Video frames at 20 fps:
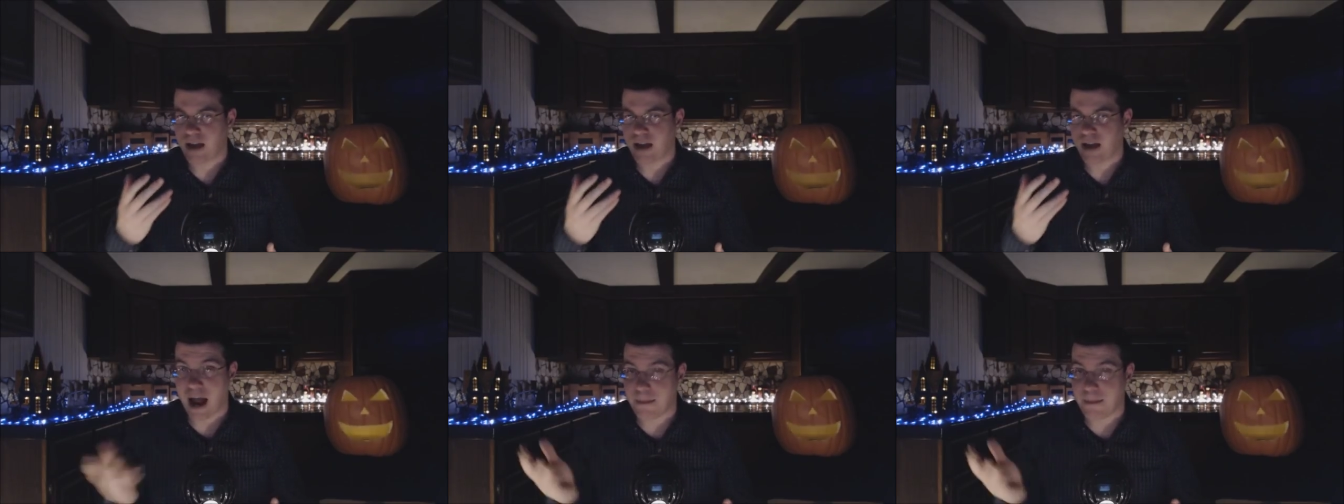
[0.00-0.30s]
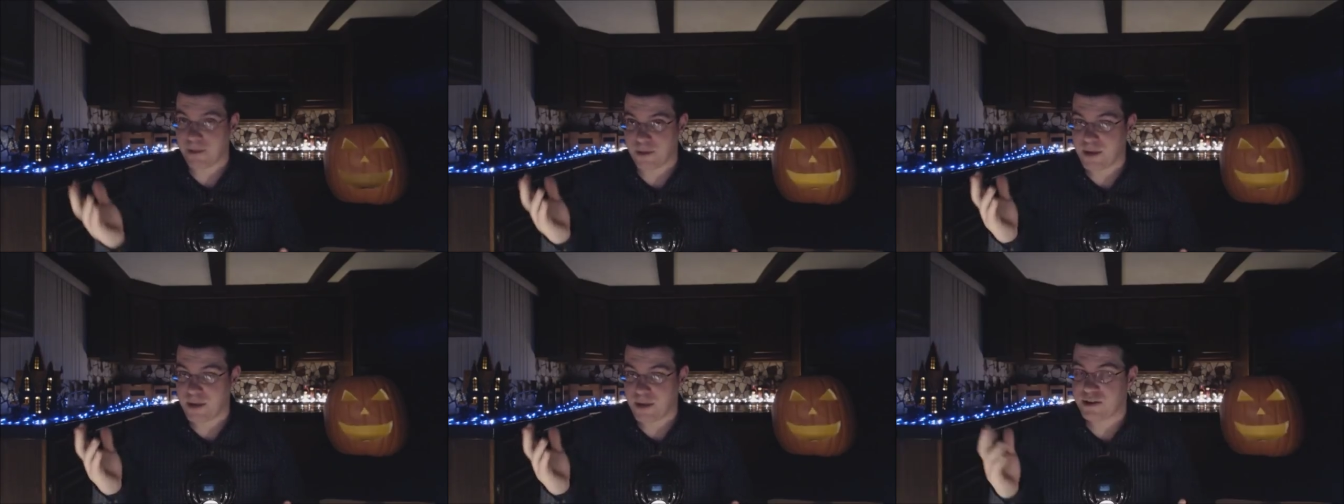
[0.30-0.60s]

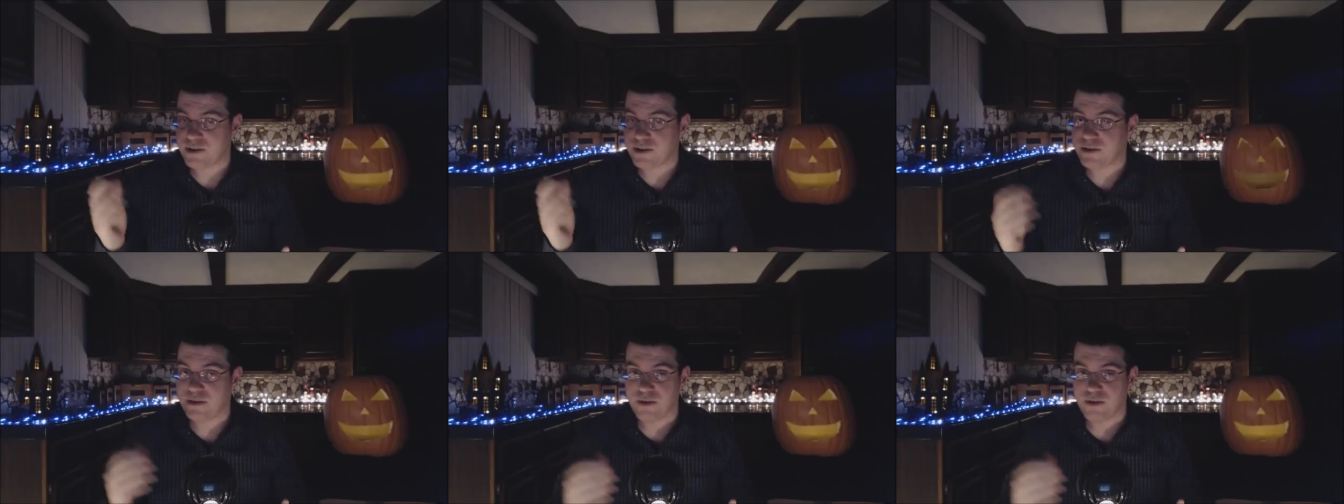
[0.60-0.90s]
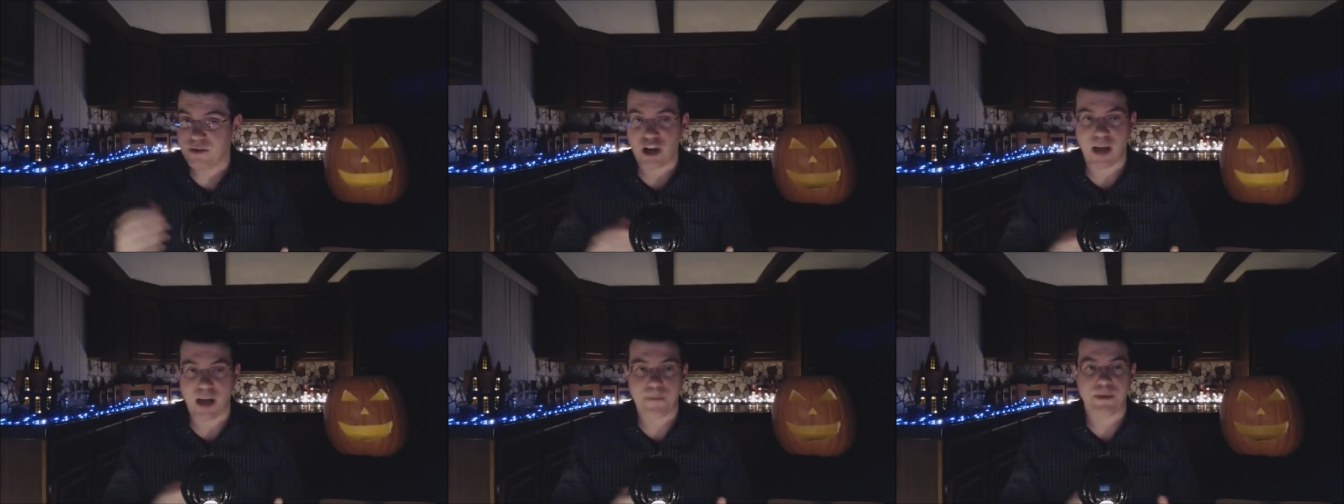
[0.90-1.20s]
compliment
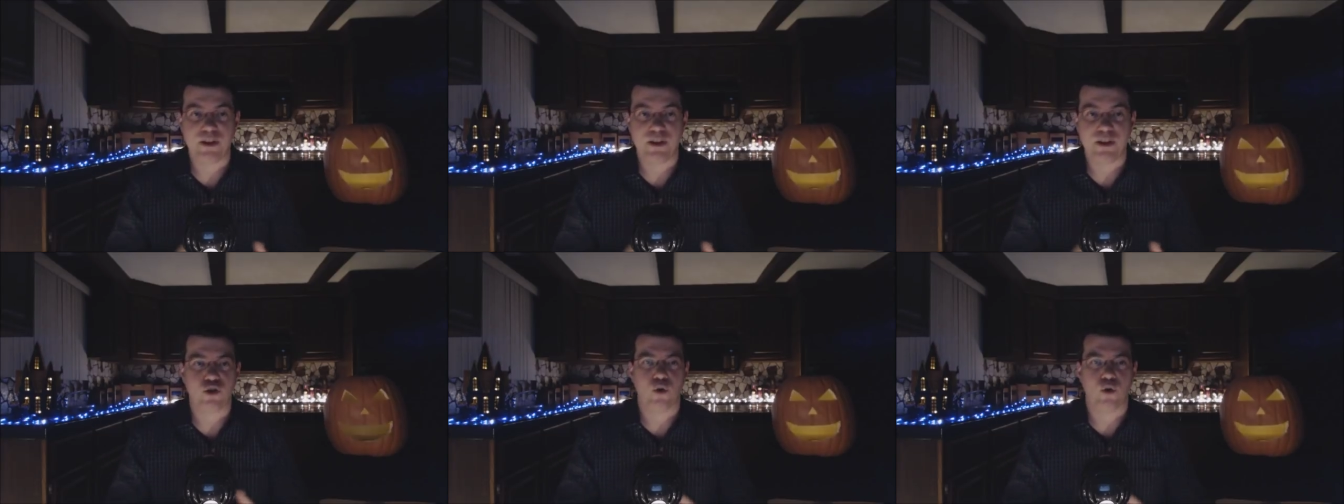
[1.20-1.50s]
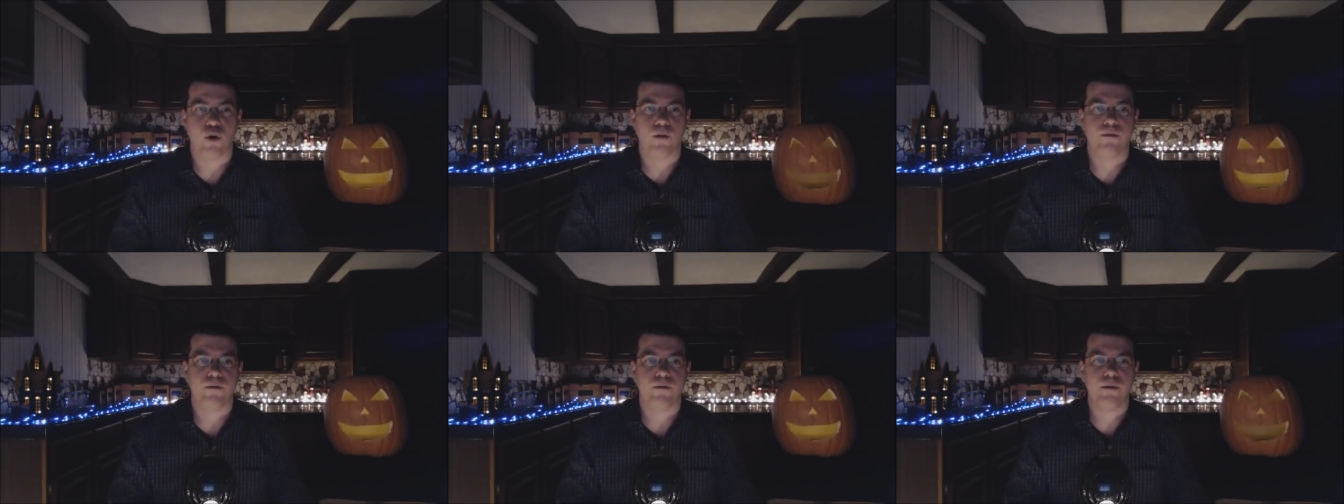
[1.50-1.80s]
the Japanese
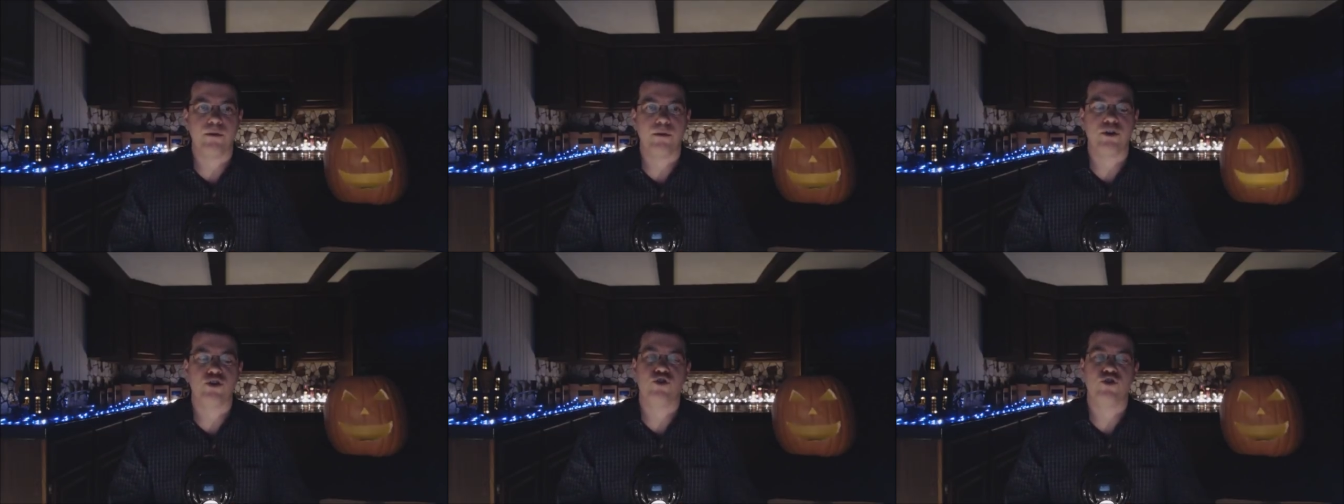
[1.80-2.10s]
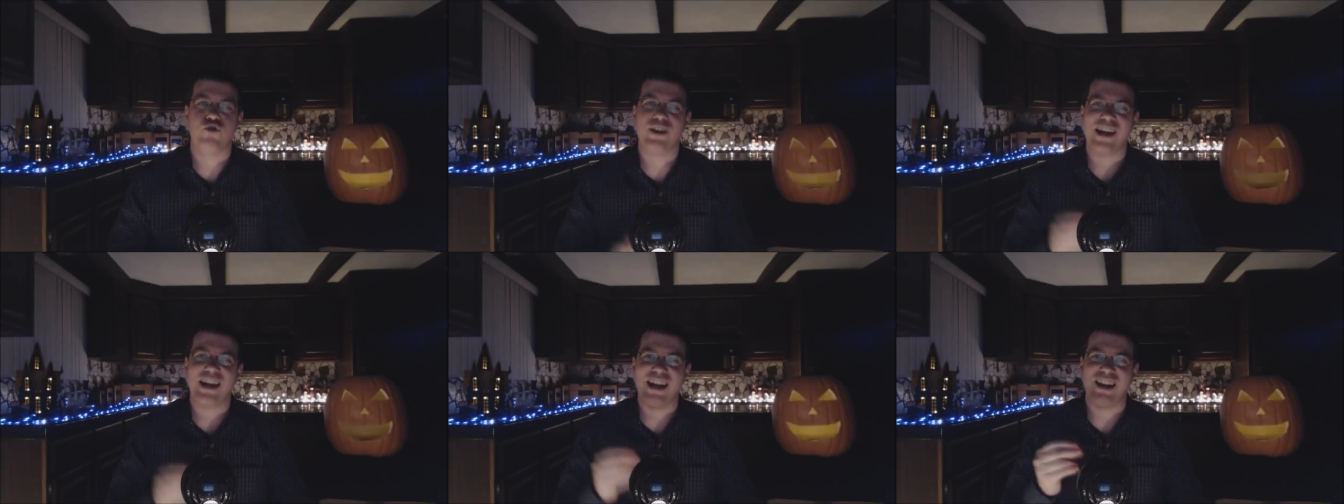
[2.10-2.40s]
horror film
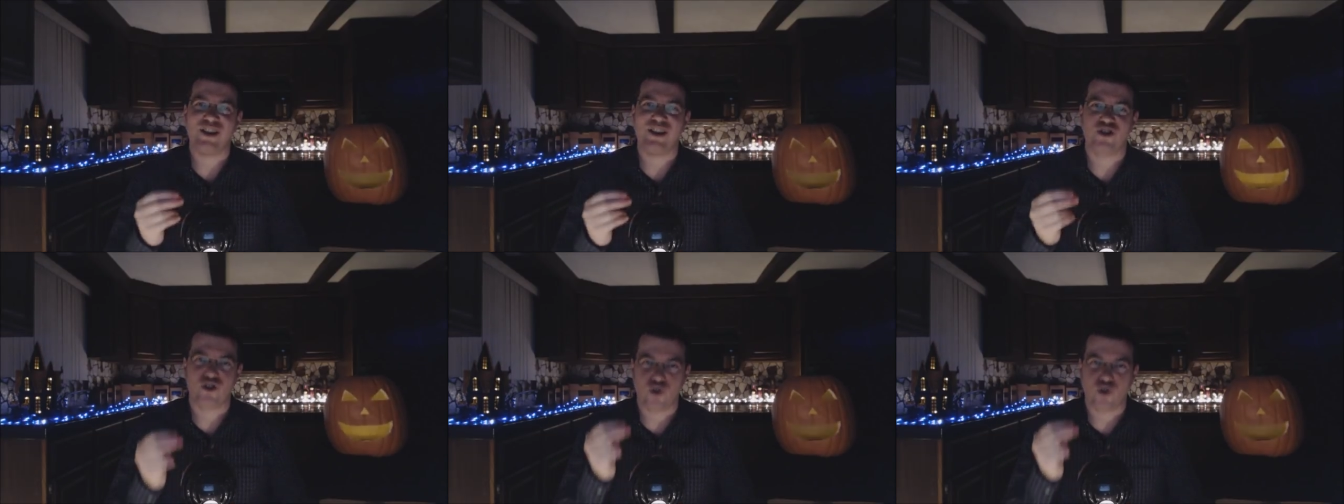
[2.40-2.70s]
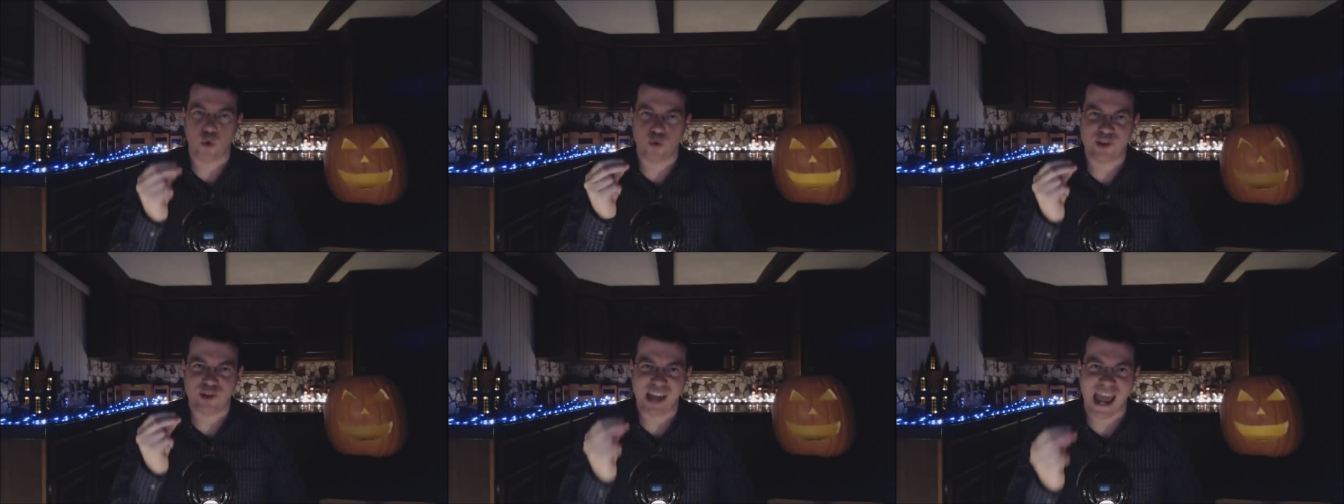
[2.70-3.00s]
industry in
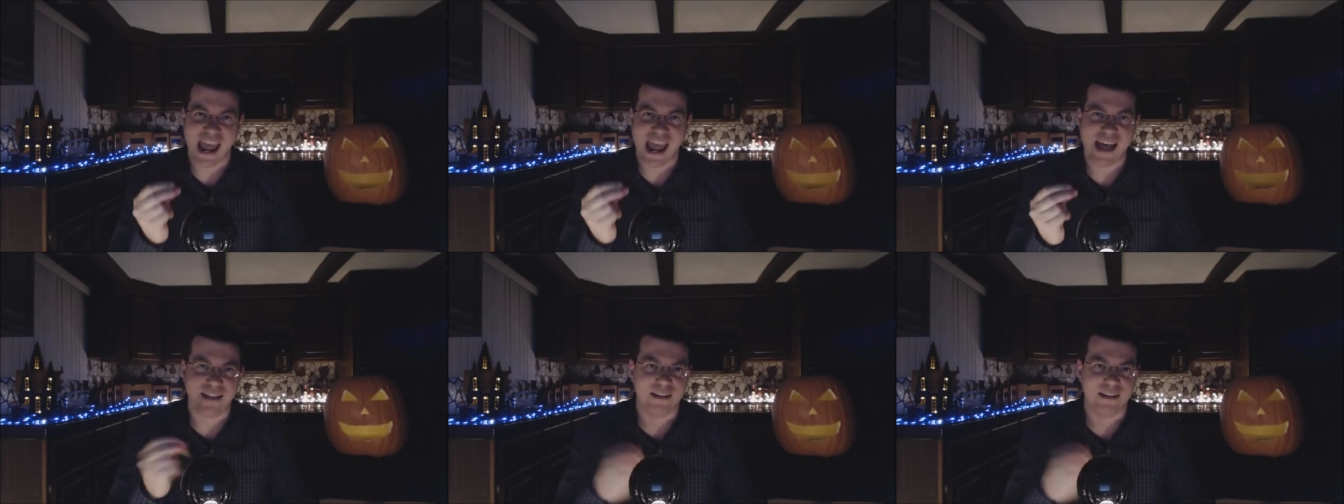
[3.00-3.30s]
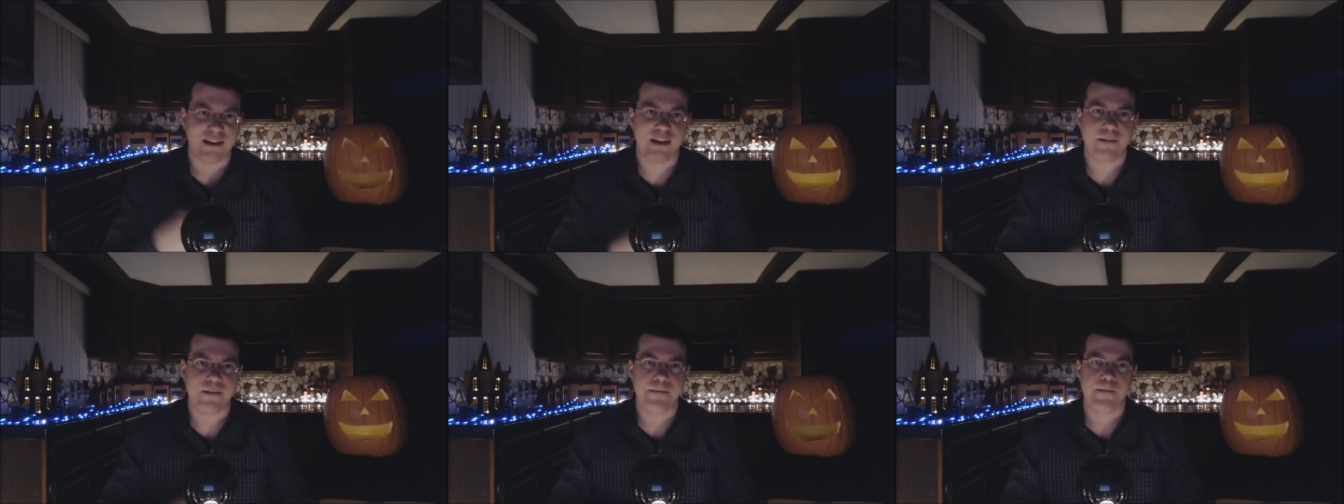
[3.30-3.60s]
its
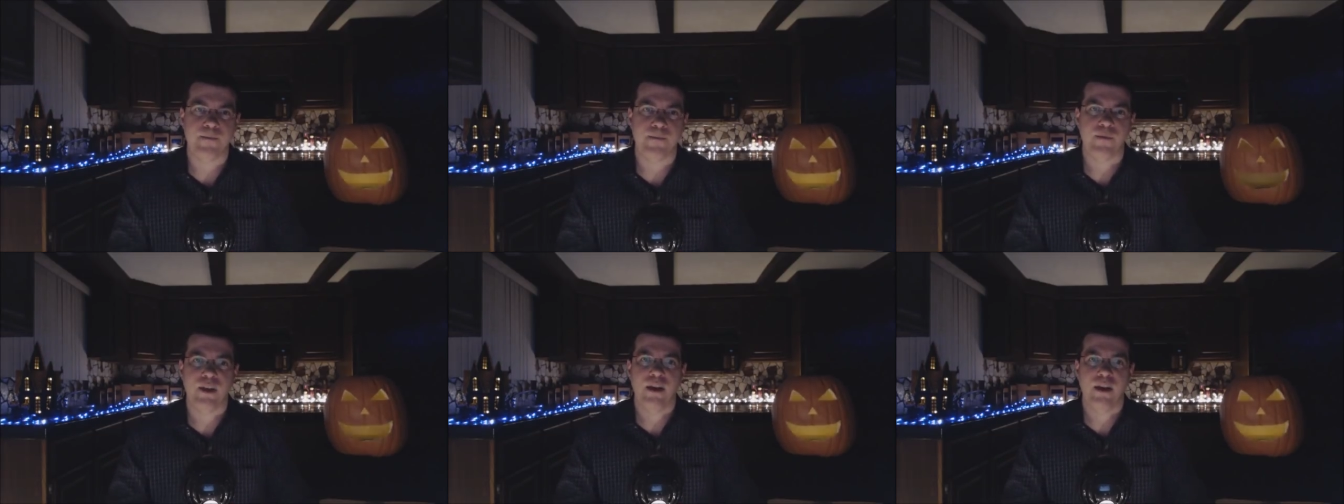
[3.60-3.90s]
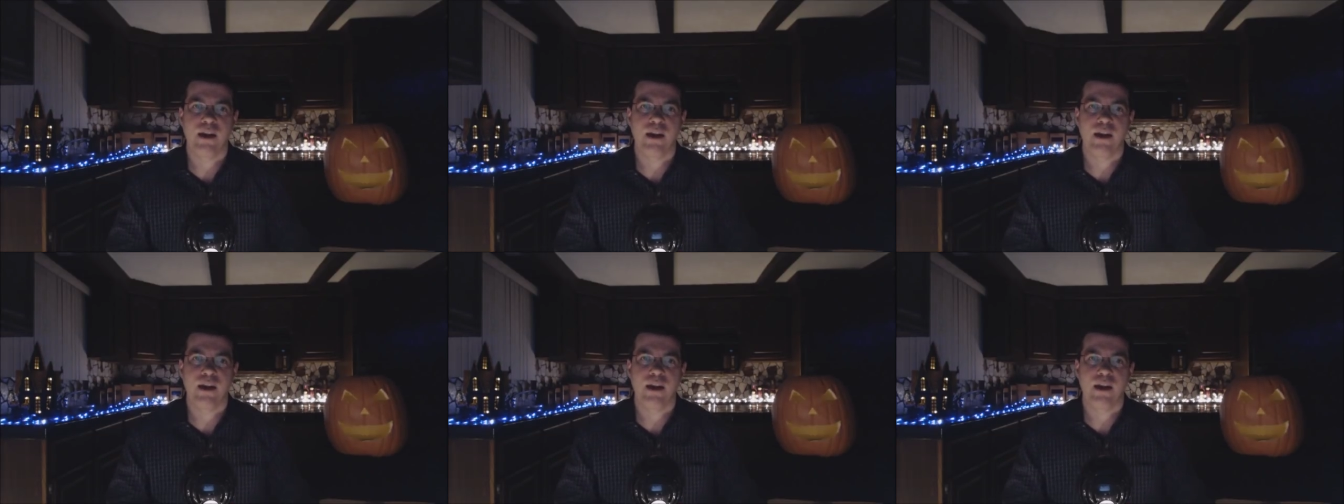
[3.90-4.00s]
totality.